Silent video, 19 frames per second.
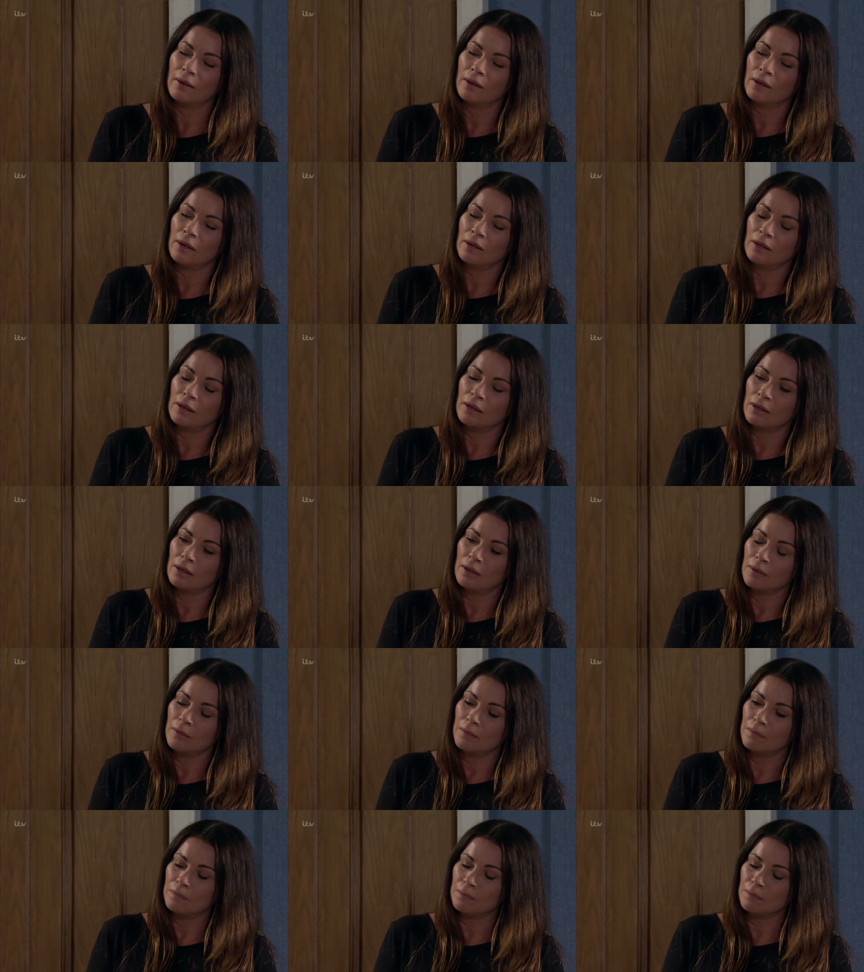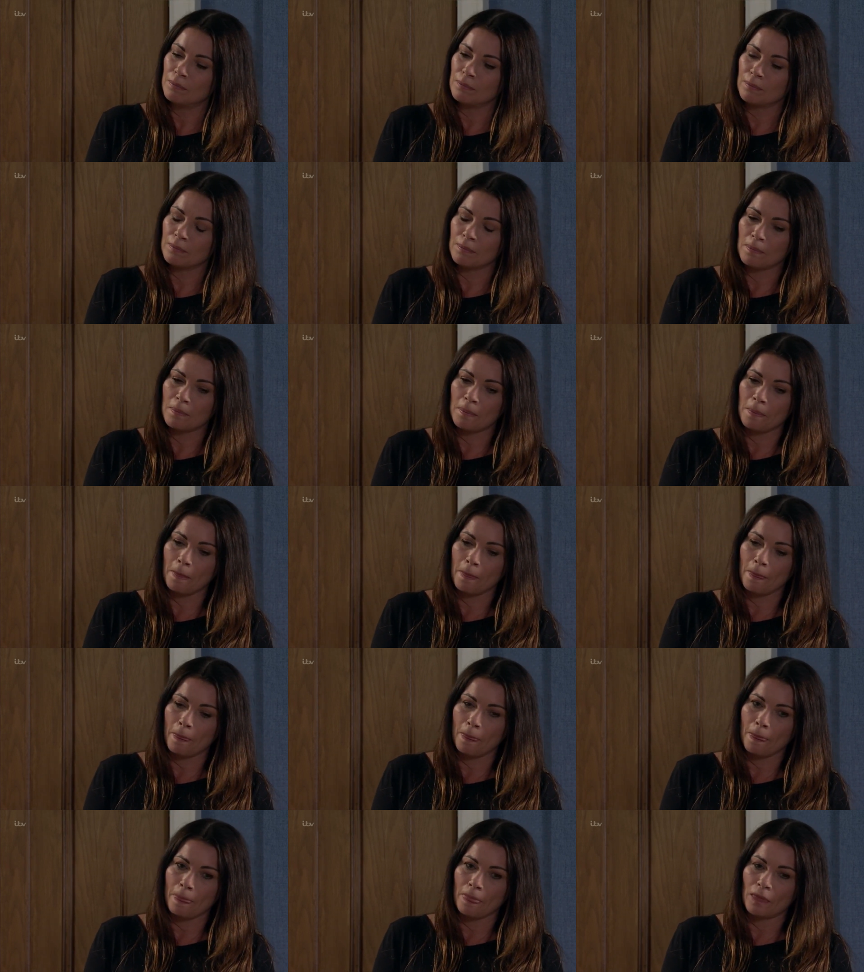
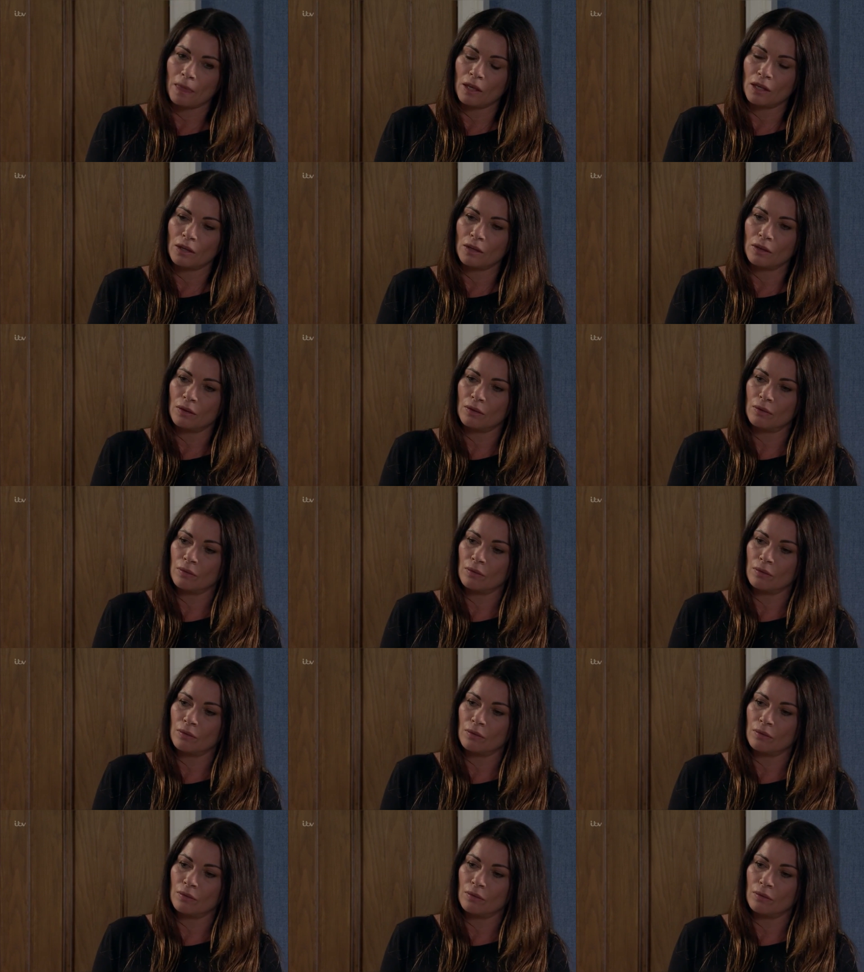[no speech]